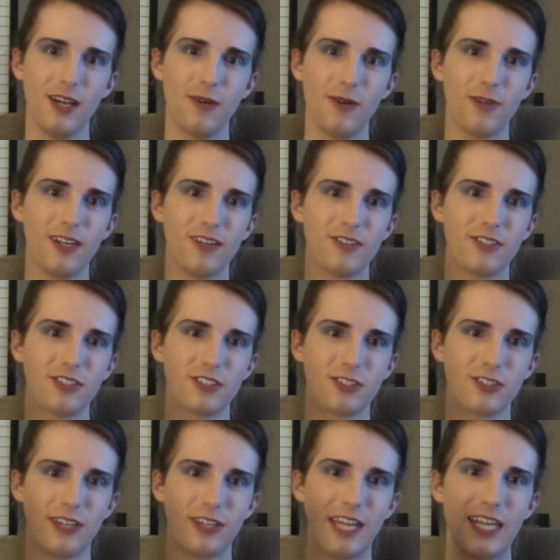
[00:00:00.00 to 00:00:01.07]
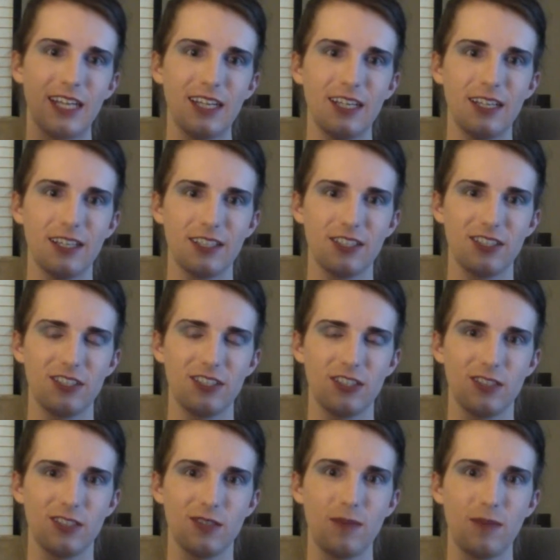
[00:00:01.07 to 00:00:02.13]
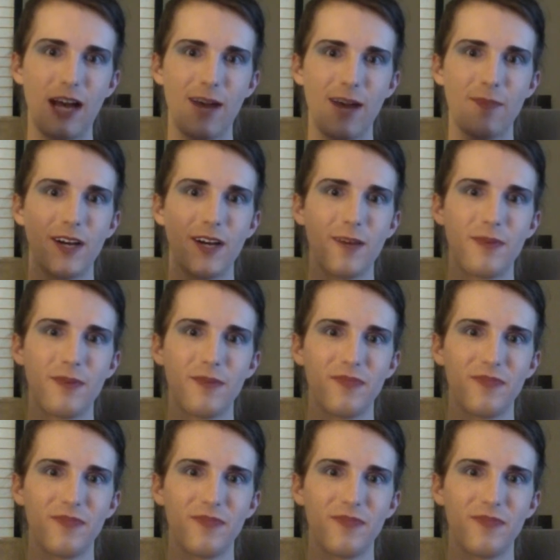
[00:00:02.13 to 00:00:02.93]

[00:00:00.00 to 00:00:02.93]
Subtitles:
We don't just create it. It doesn't just pop up,